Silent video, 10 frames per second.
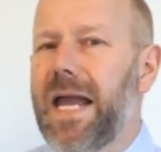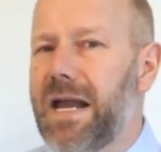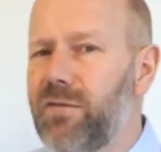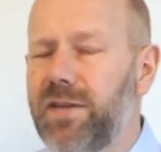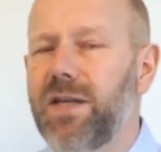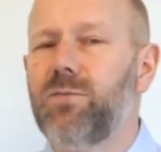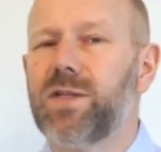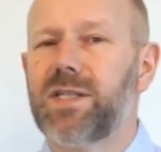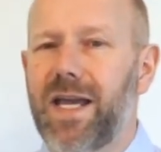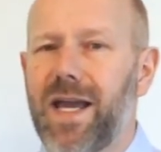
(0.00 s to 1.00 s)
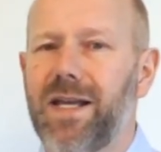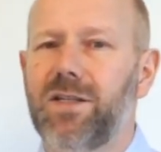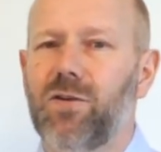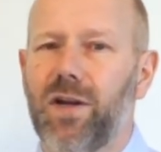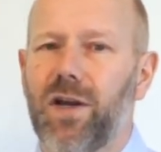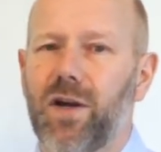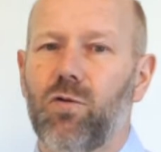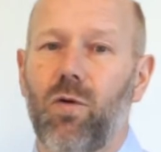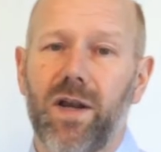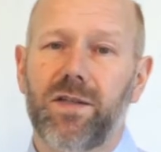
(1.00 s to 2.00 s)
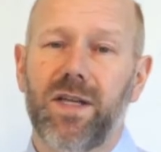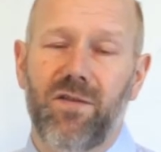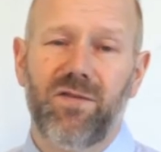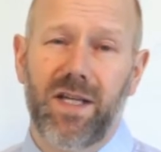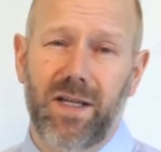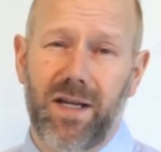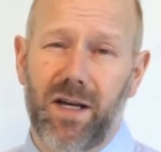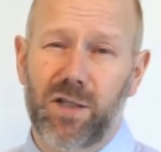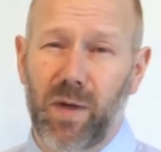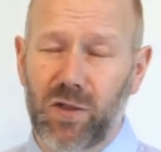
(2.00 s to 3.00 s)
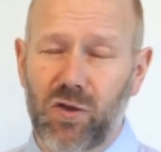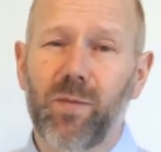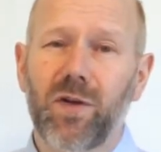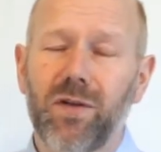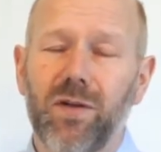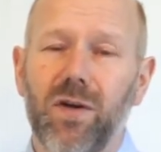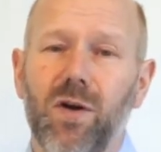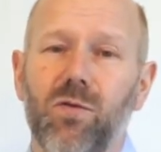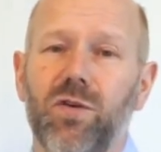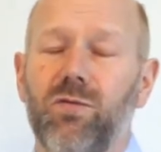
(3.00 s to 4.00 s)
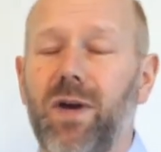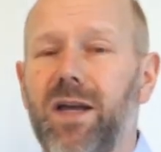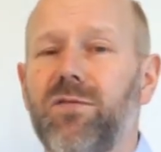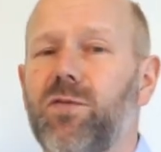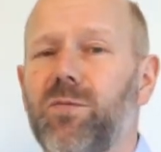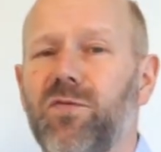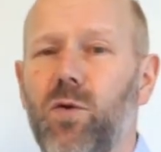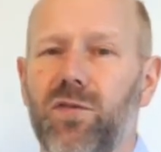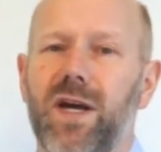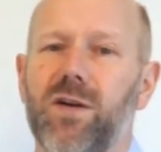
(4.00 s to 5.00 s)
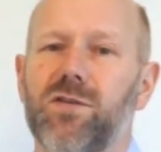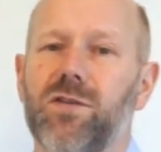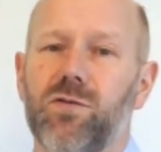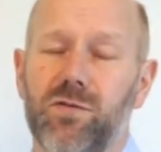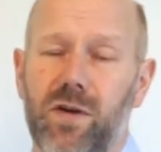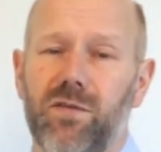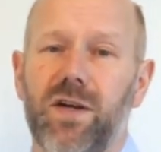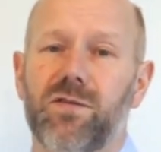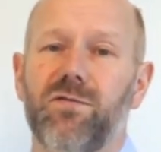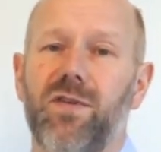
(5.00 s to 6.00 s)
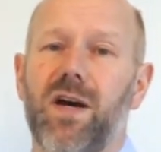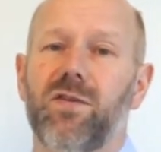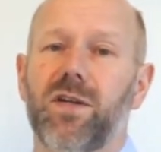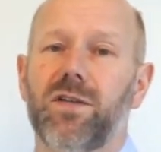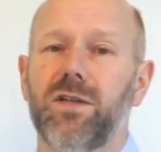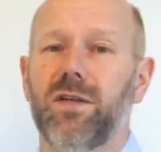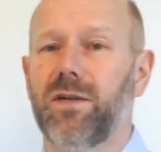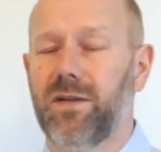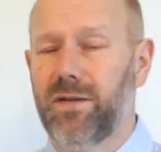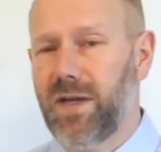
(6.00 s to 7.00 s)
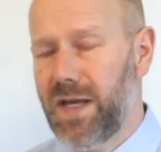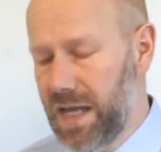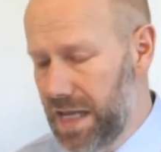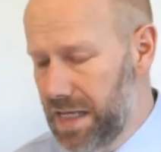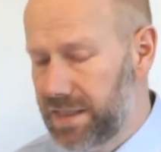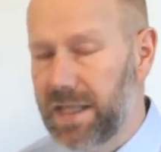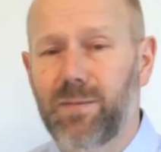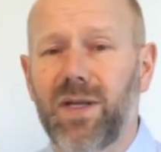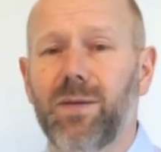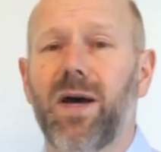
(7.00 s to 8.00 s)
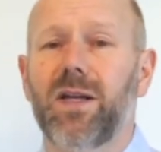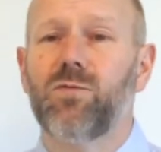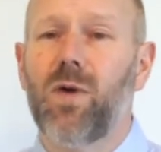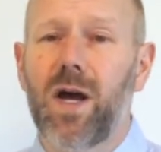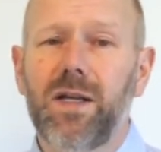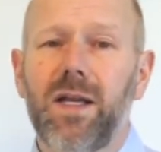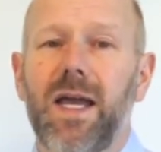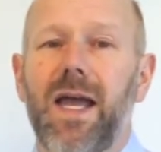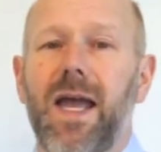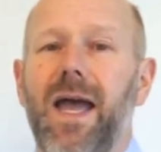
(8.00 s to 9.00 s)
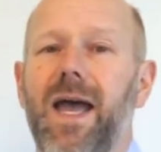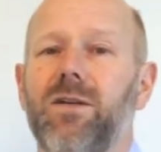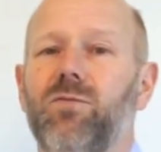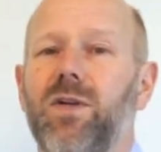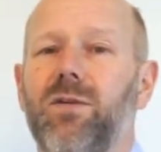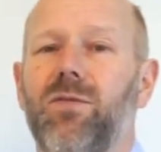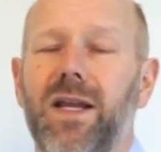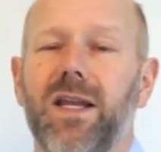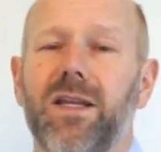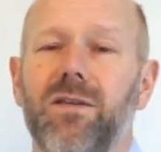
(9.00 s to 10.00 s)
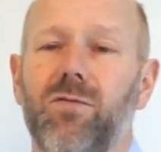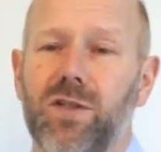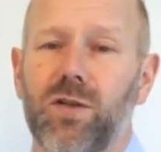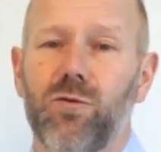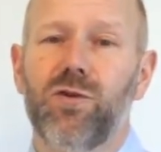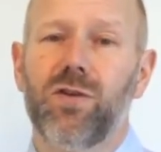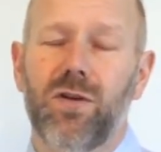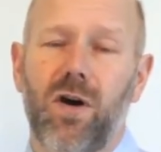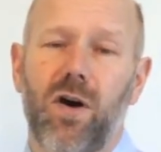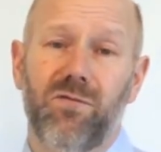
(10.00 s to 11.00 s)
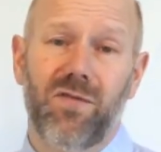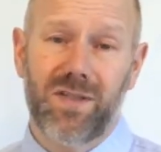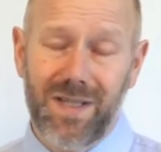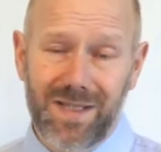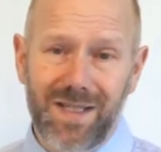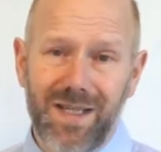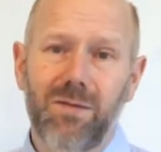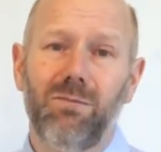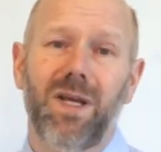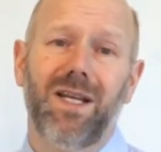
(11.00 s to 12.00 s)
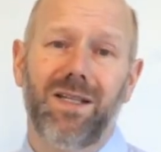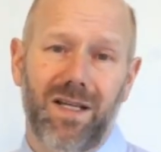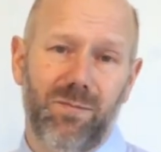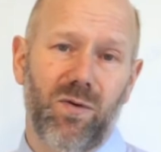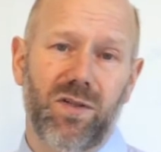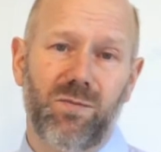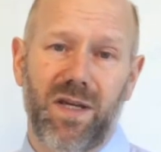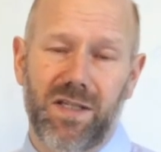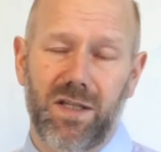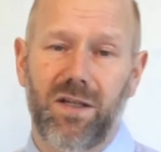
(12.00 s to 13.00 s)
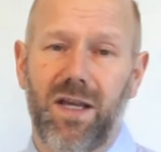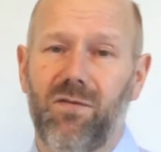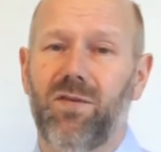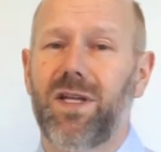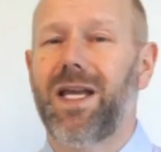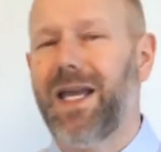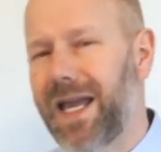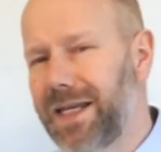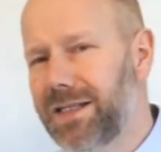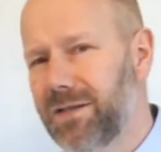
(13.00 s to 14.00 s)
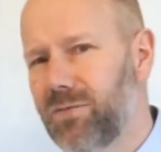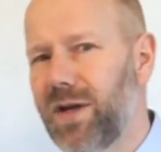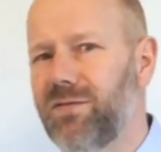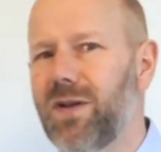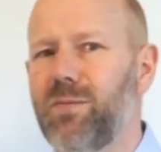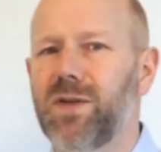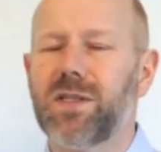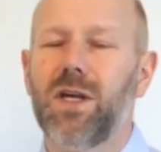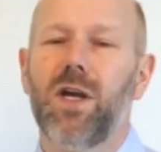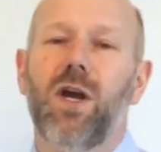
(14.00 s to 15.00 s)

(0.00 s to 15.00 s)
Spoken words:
Everything was scanned on a quant FTNIR spectrometer. We ran from 4,000 to 12,500 centimeter minus 1. And we ran at a resolution of 16, meaning data point spacing every 8 wave numbers.